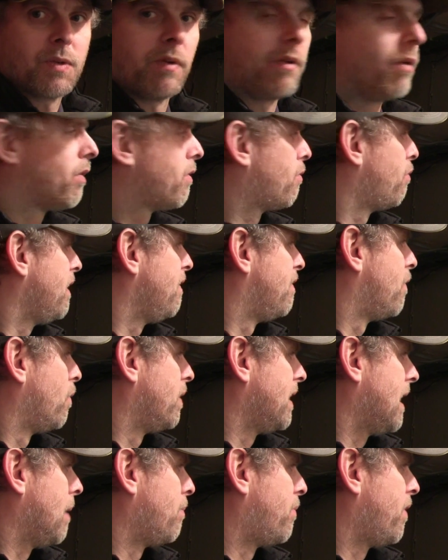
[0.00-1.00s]
we've got three
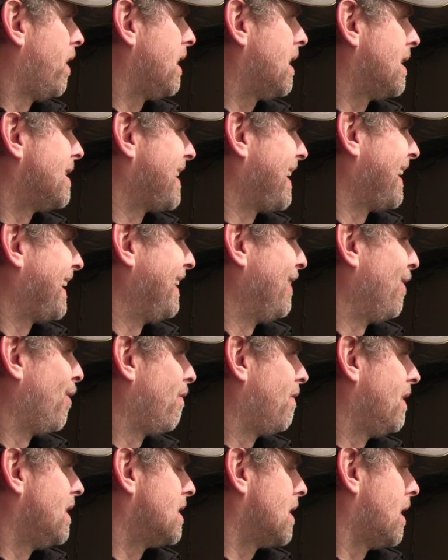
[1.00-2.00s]
40 amp breakers hanging
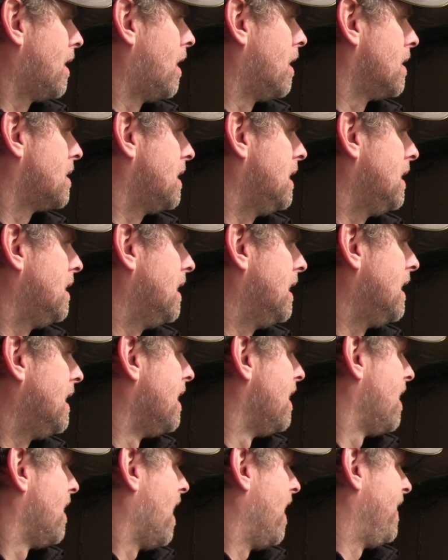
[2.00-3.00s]
off this RCD,
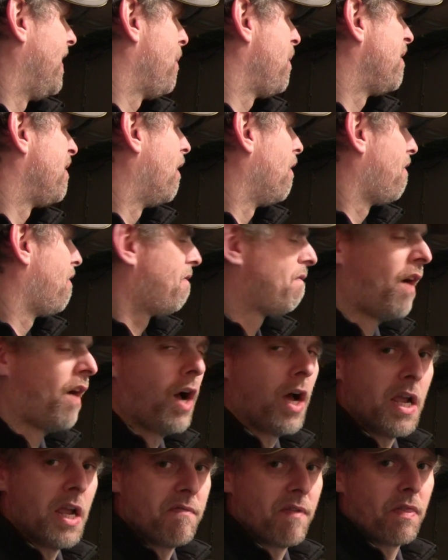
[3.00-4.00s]
and then we've got
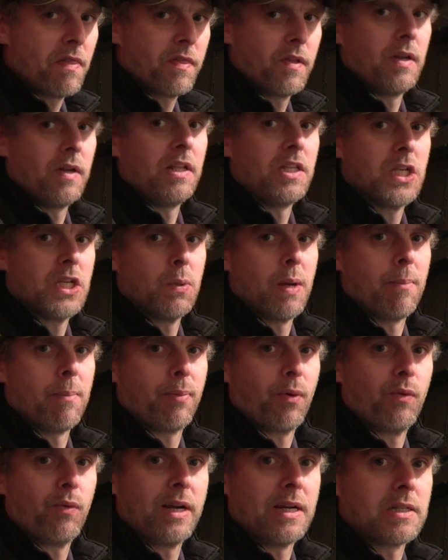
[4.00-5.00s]
five 32
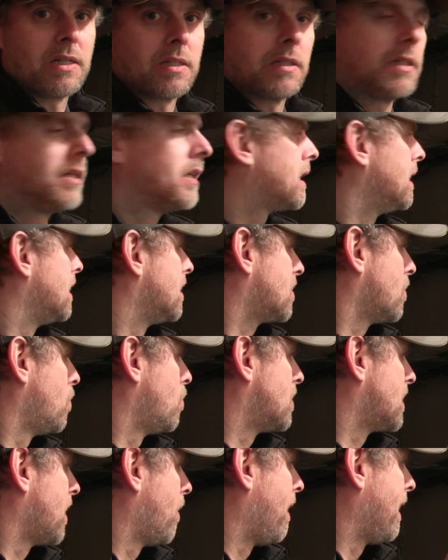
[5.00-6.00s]
amp ring circuits
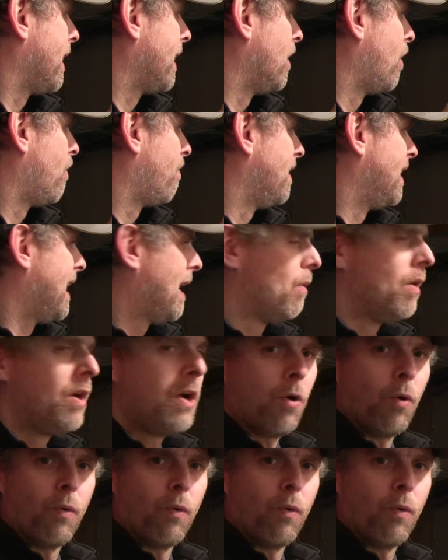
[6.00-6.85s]
also hanging off it now.